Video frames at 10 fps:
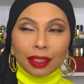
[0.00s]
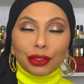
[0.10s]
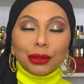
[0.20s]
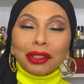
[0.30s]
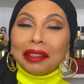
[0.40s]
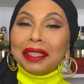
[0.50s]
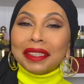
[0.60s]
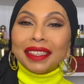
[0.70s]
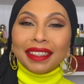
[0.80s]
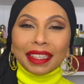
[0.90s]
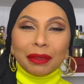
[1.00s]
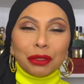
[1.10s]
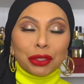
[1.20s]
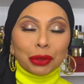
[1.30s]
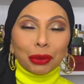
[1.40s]
Do not let the name
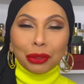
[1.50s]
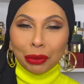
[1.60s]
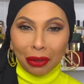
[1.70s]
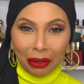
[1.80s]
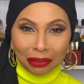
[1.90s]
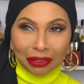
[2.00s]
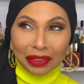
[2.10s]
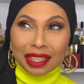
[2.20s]
throw you off.